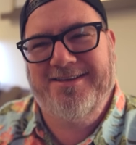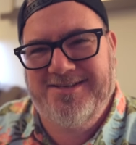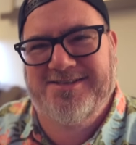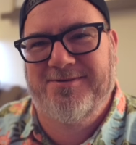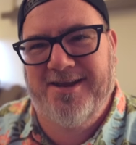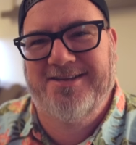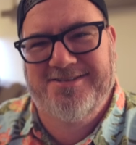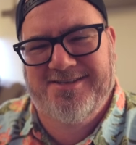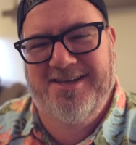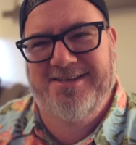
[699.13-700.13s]
Did somebody
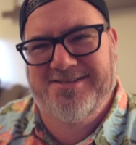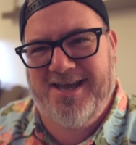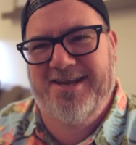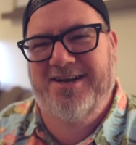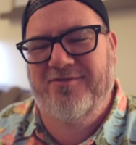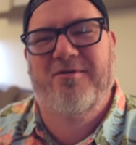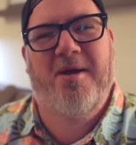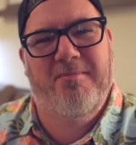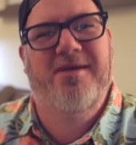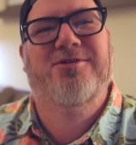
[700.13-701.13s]
just get excited over
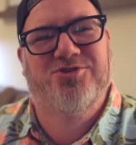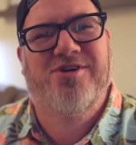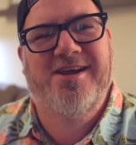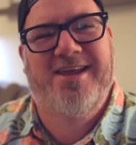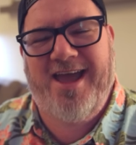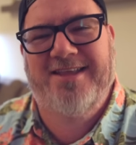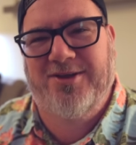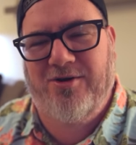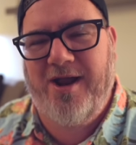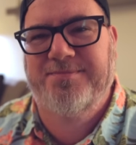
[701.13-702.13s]
my milk drink at the
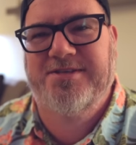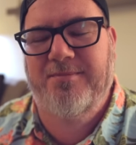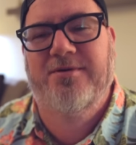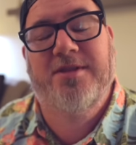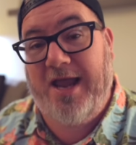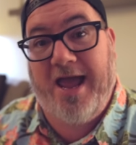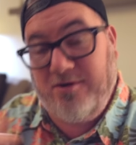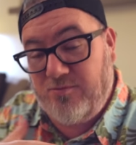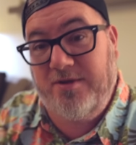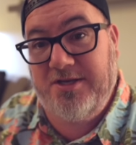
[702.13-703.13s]
craps table? Look, I
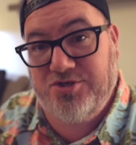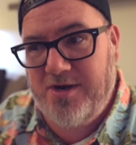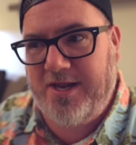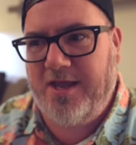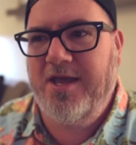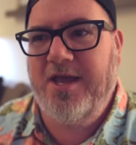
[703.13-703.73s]
don't really drink.